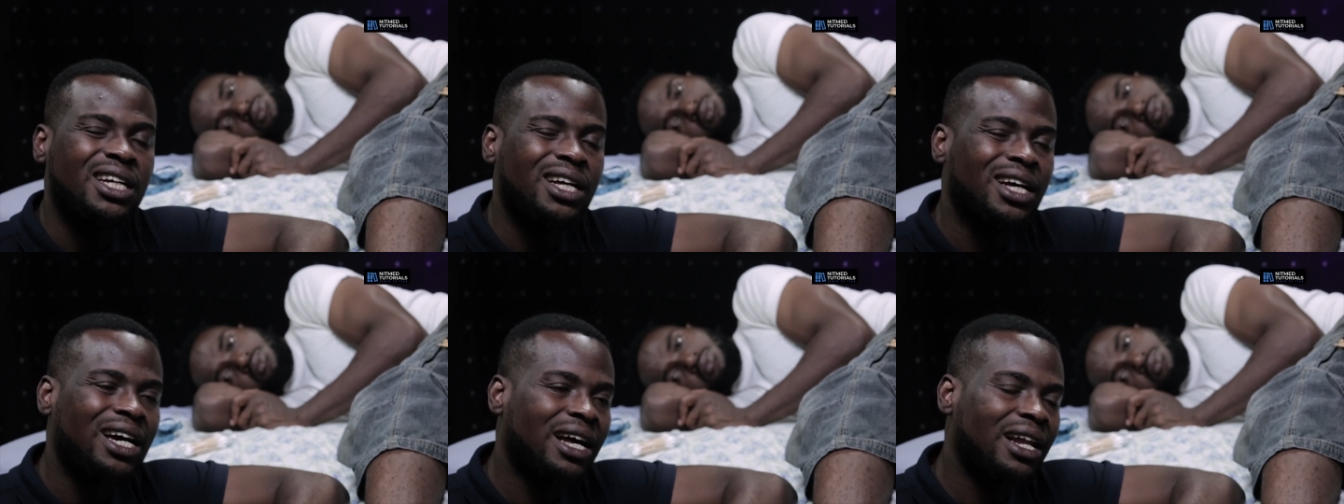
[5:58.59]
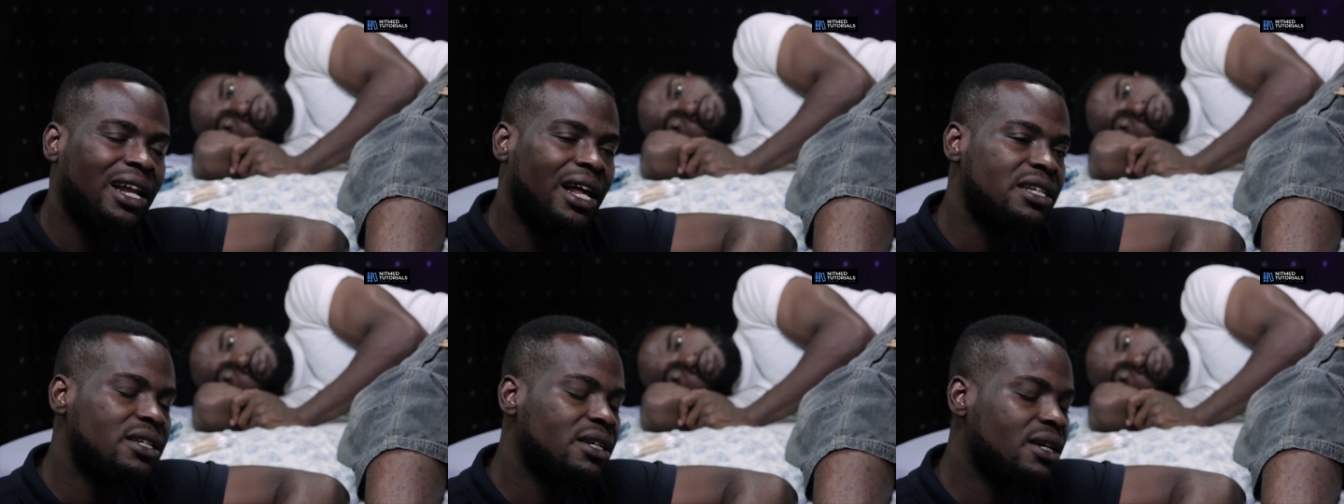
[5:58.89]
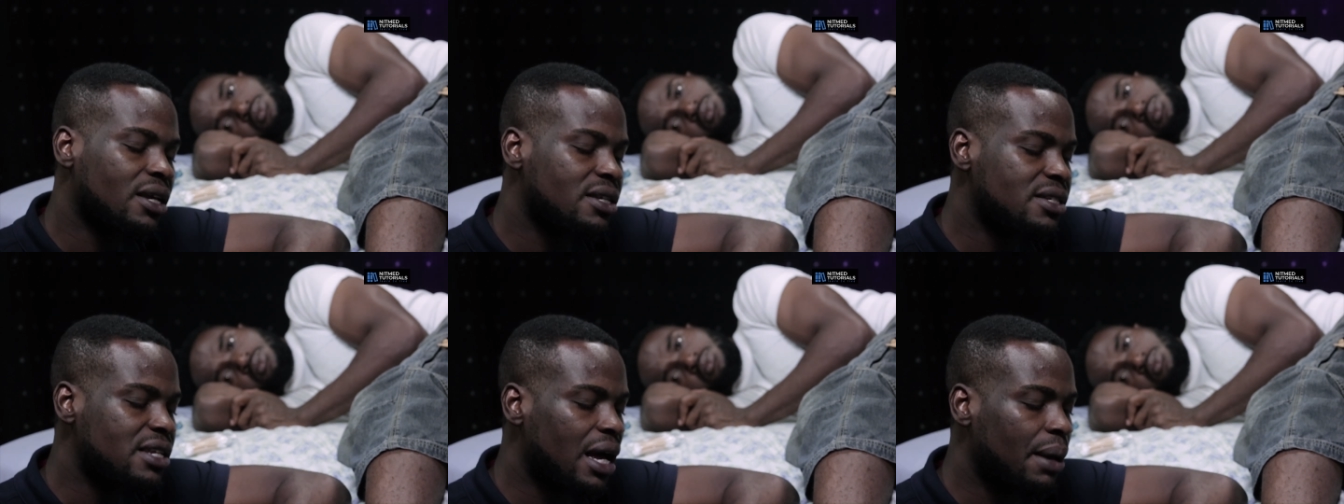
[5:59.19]
a classic
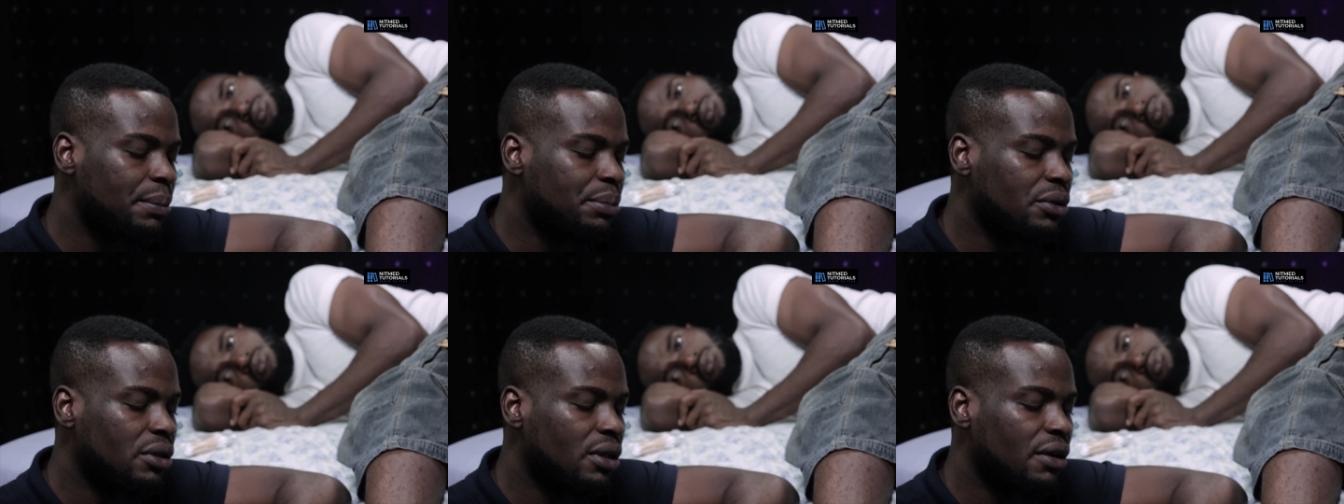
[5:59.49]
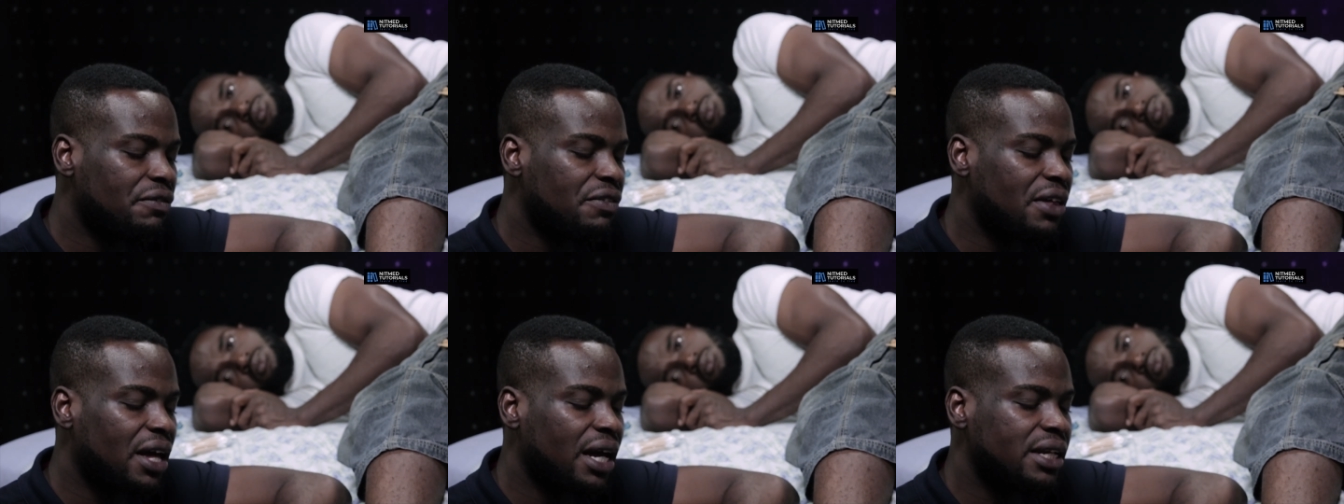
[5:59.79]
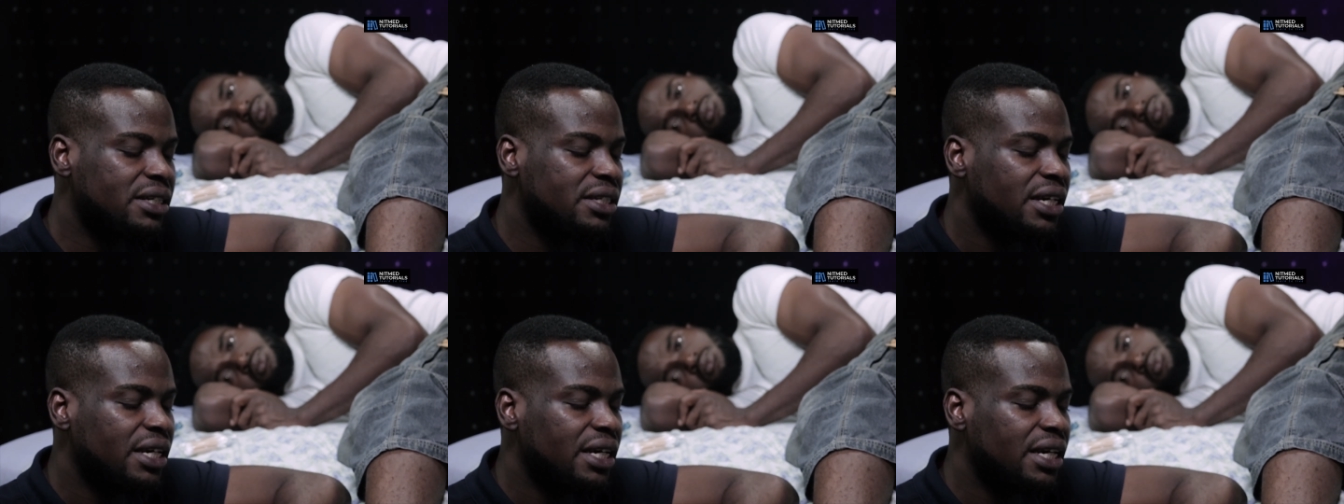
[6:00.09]
example of
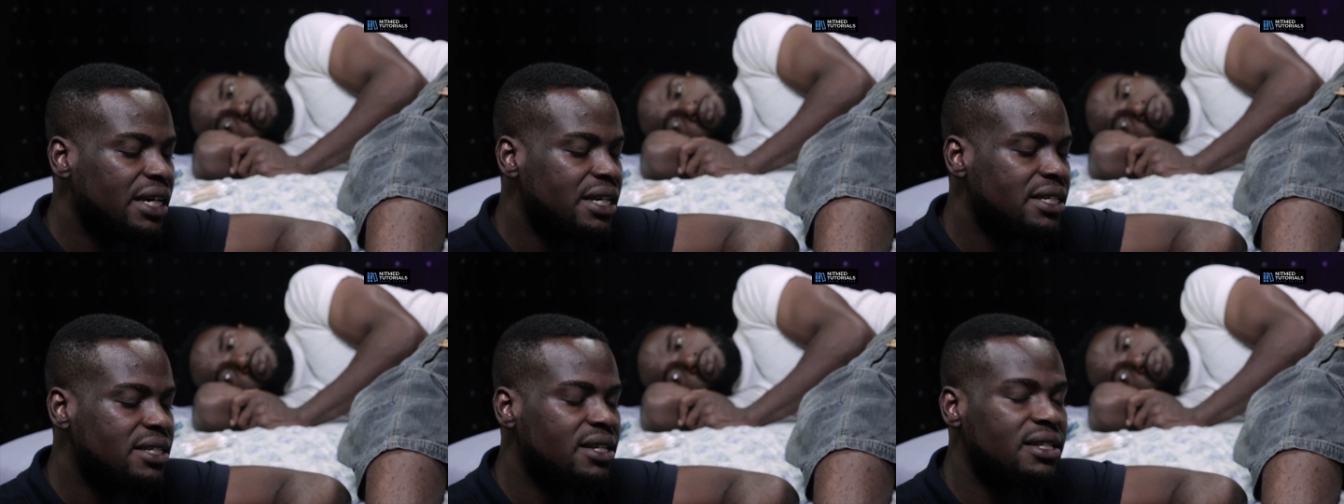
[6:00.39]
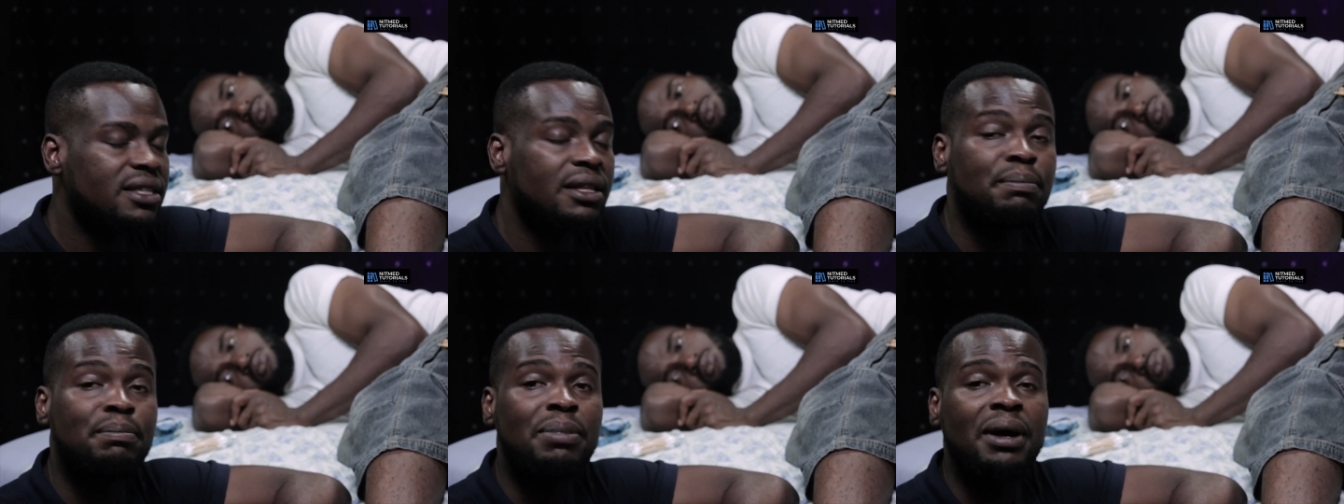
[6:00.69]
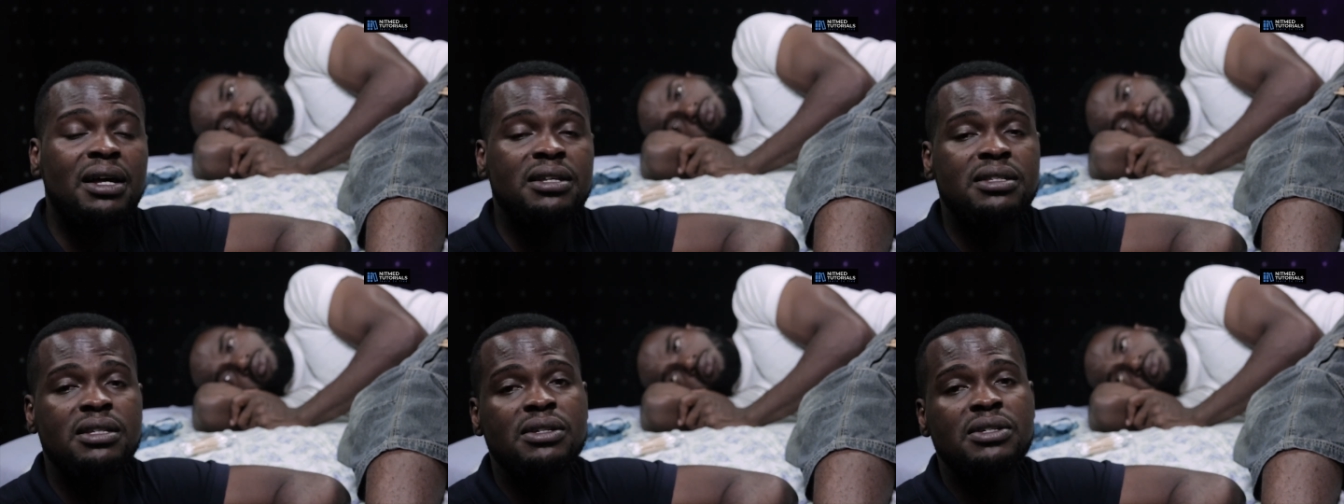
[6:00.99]
that is in the
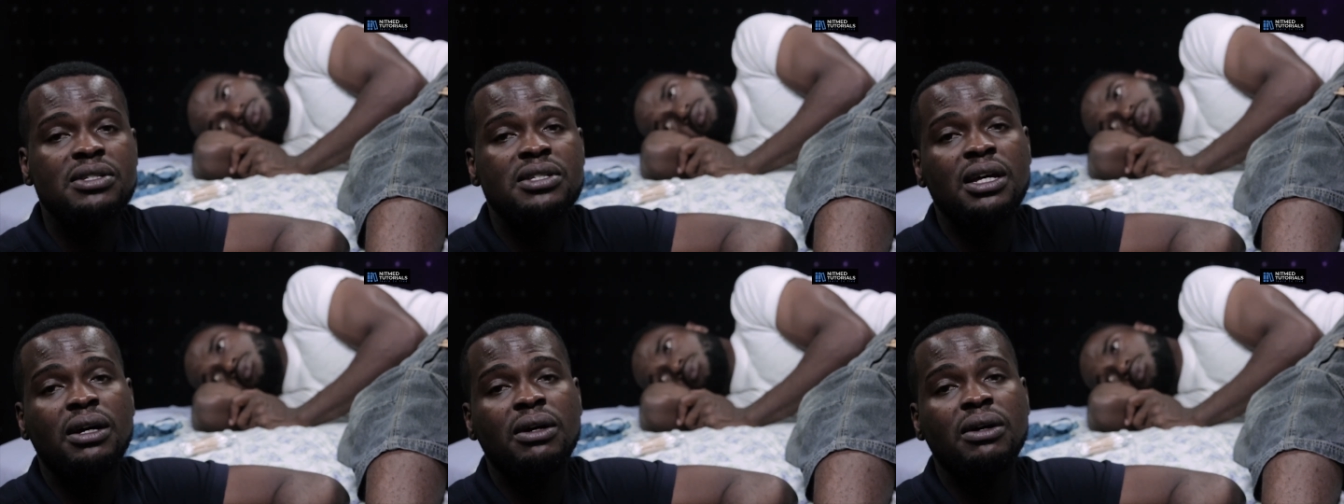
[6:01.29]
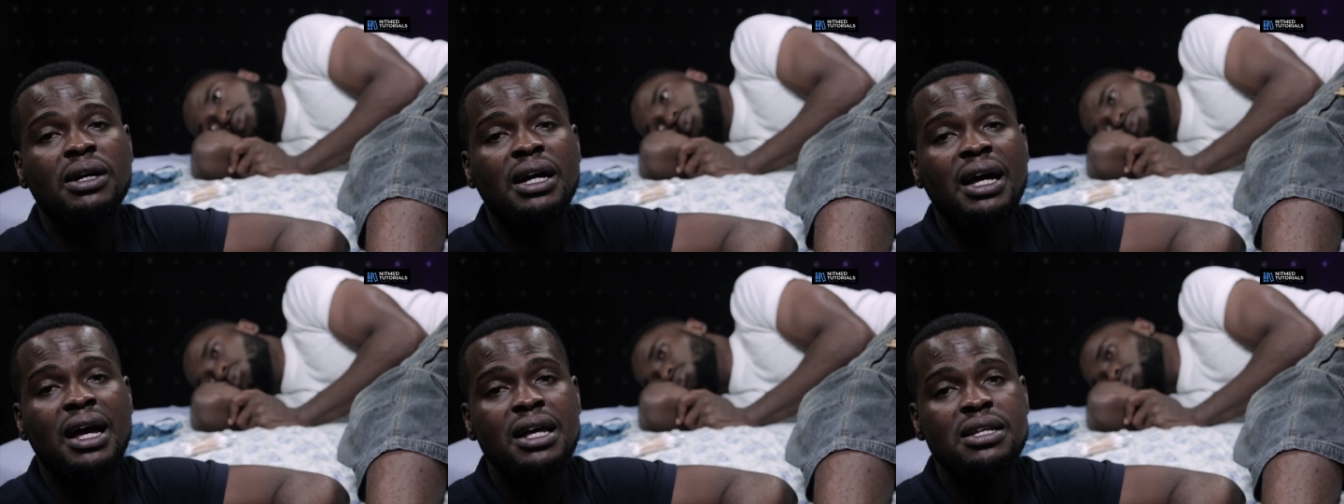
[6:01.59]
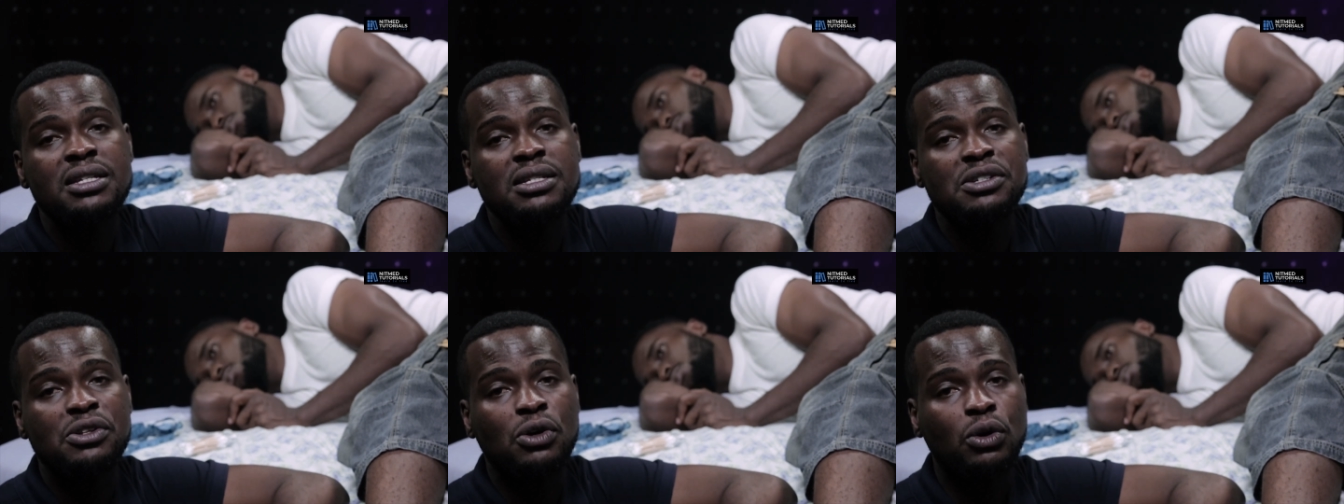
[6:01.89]
basal cell
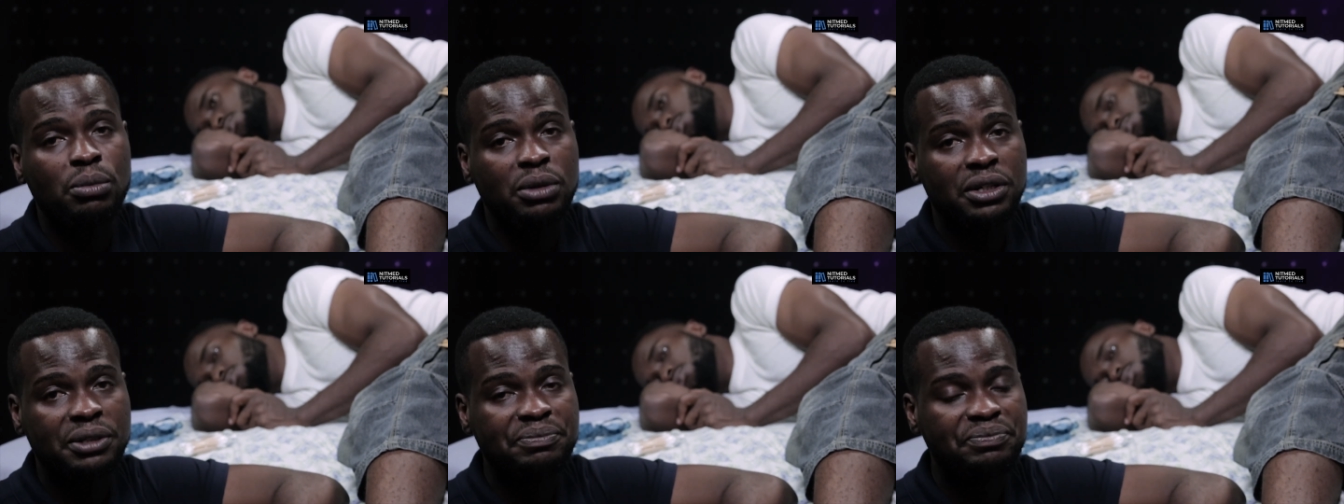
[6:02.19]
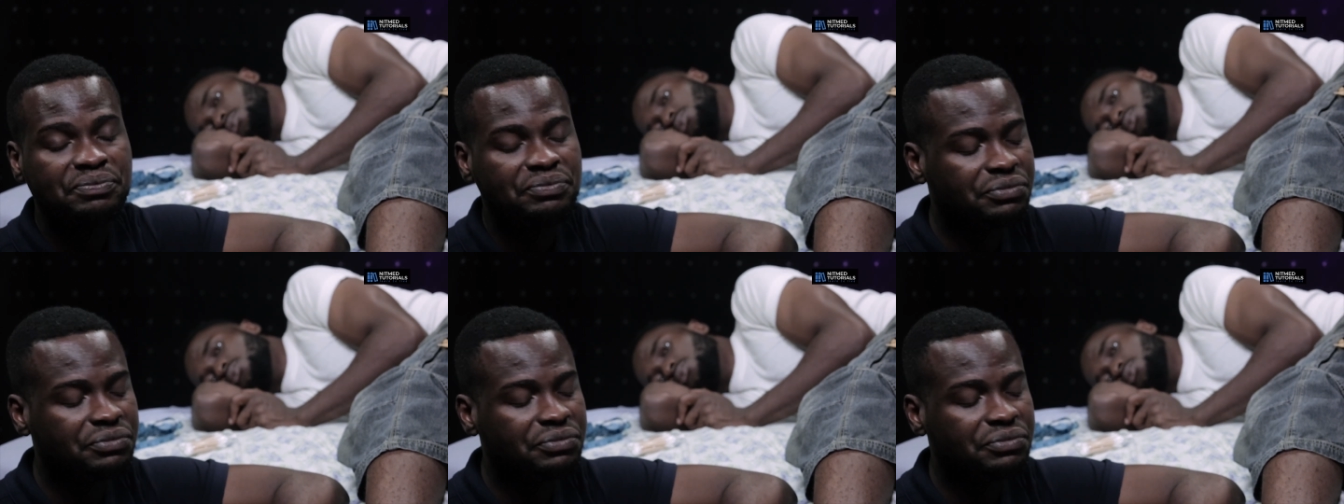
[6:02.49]
carcinoma.